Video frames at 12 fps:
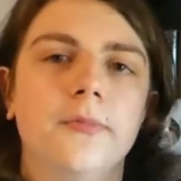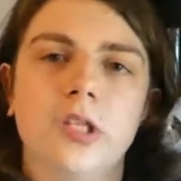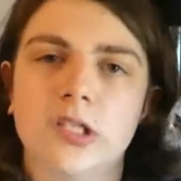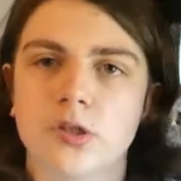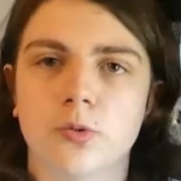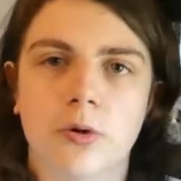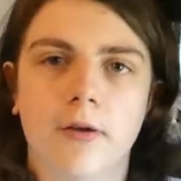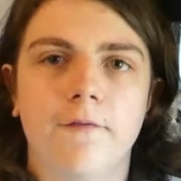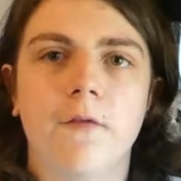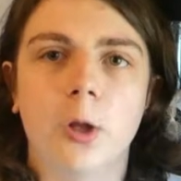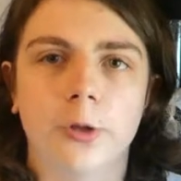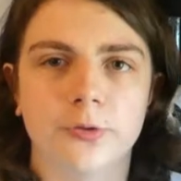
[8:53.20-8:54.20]
This sort of
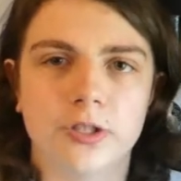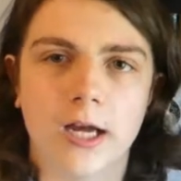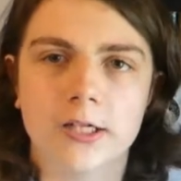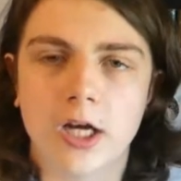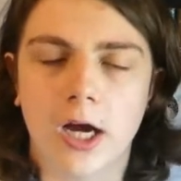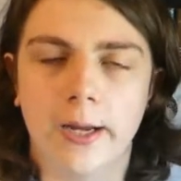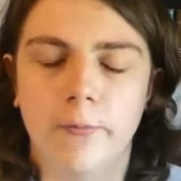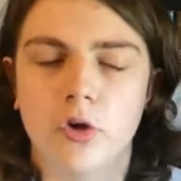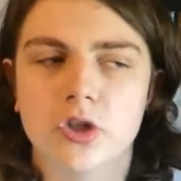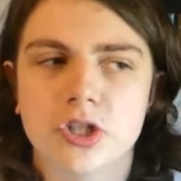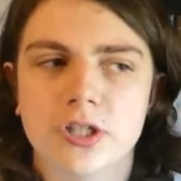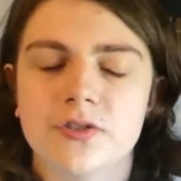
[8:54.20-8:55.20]
follows that time,
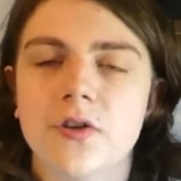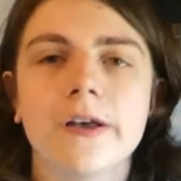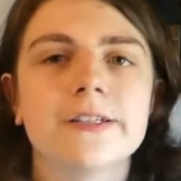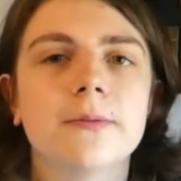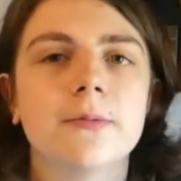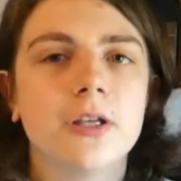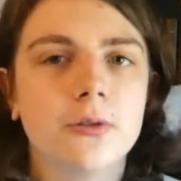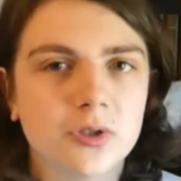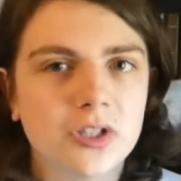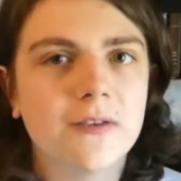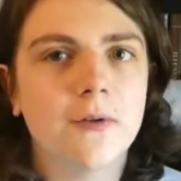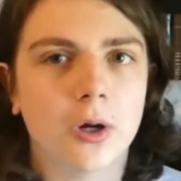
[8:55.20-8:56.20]
which is not something you
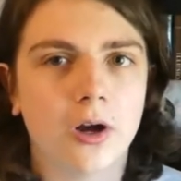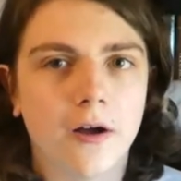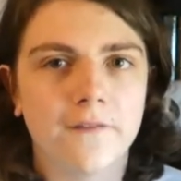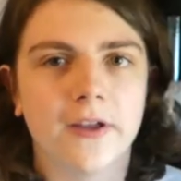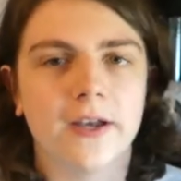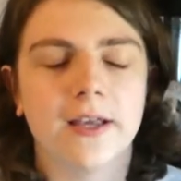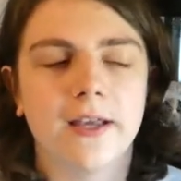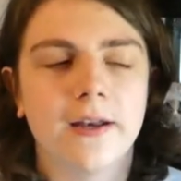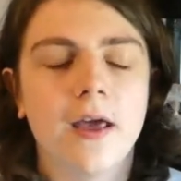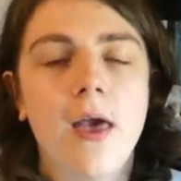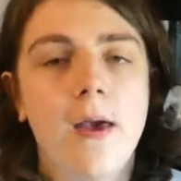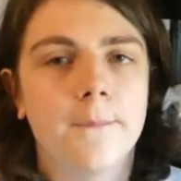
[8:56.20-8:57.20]
see very often
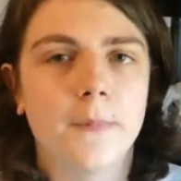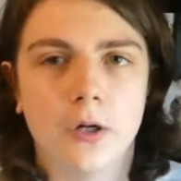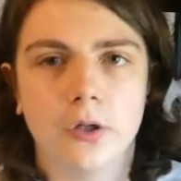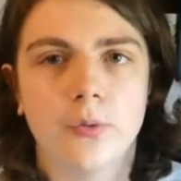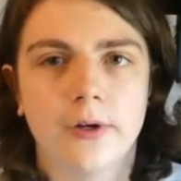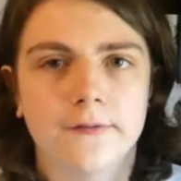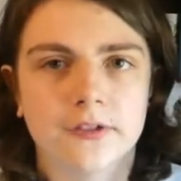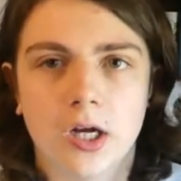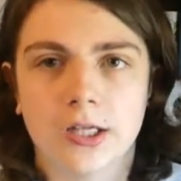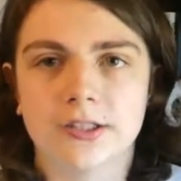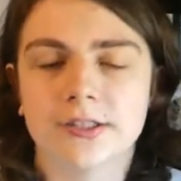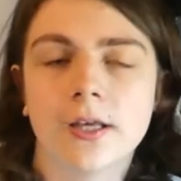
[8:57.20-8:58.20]
in Mary Queen of
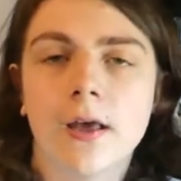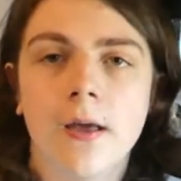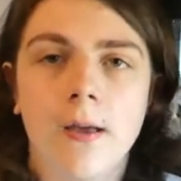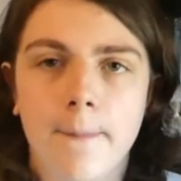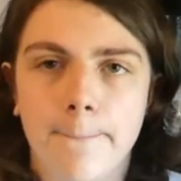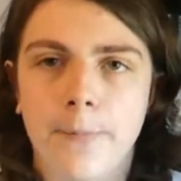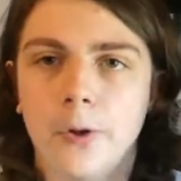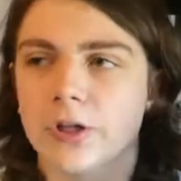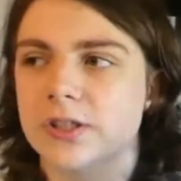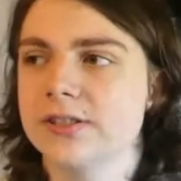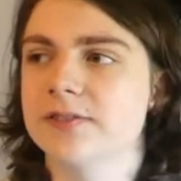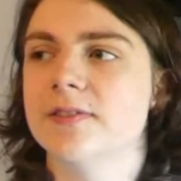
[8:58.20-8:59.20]
Scots
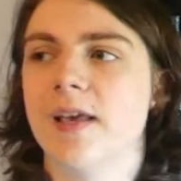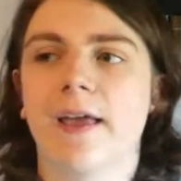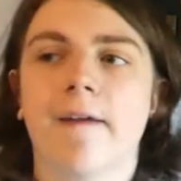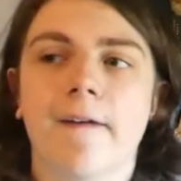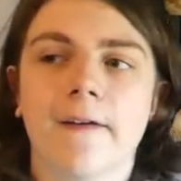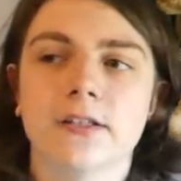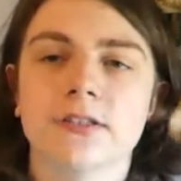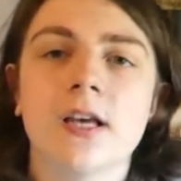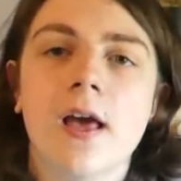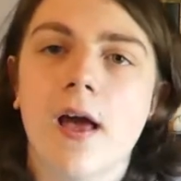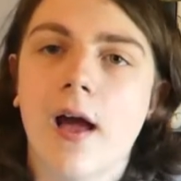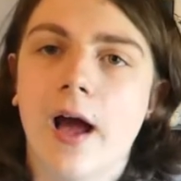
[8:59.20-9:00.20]
books, and
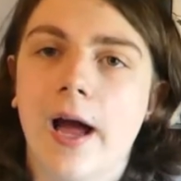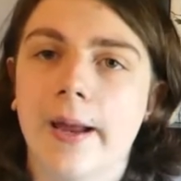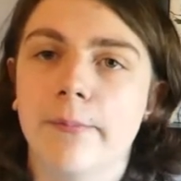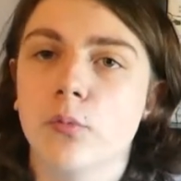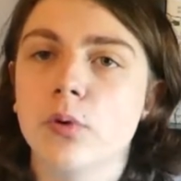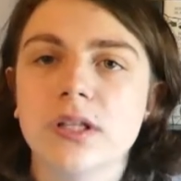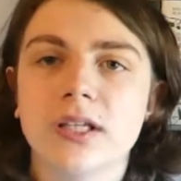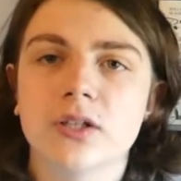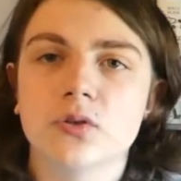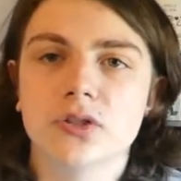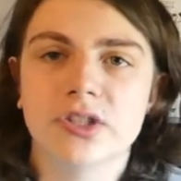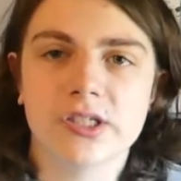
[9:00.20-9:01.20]
I'm really
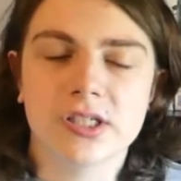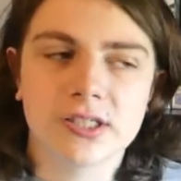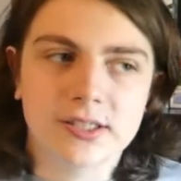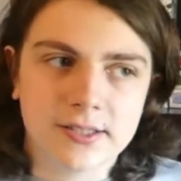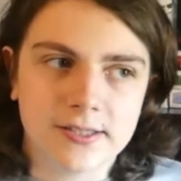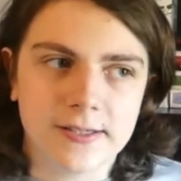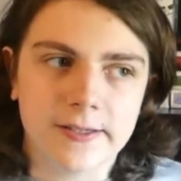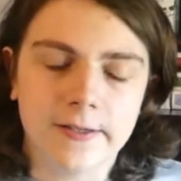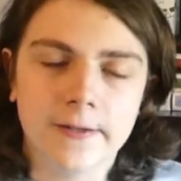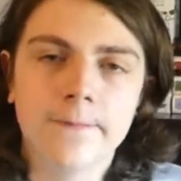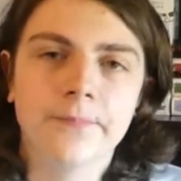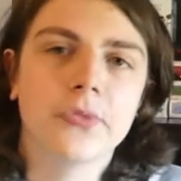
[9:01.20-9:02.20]
interested to
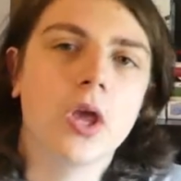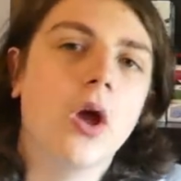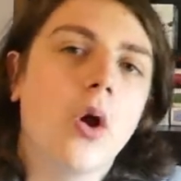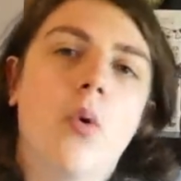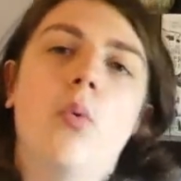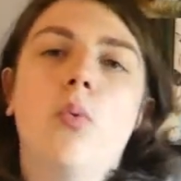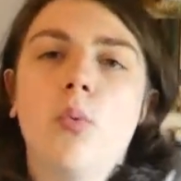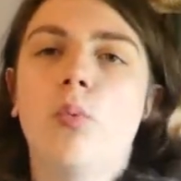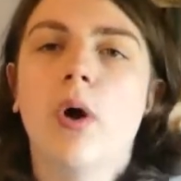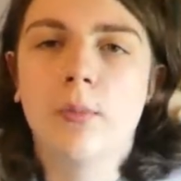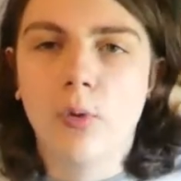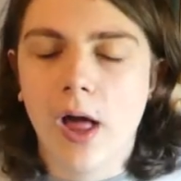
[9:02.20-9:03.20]
see
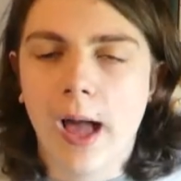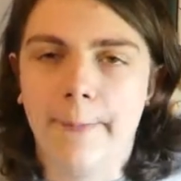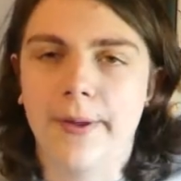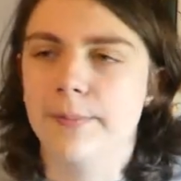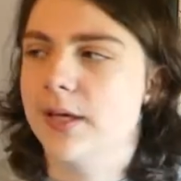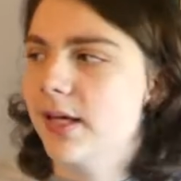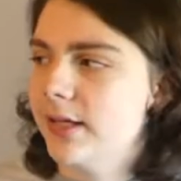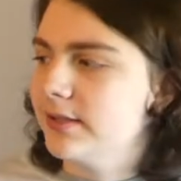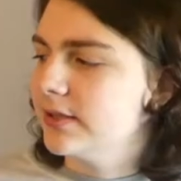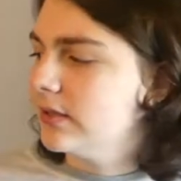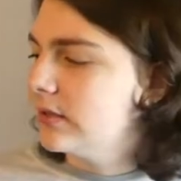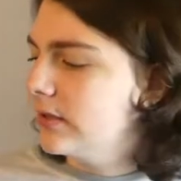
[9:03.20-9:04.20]
what will happen,
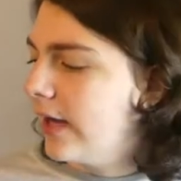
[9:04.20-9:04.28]
because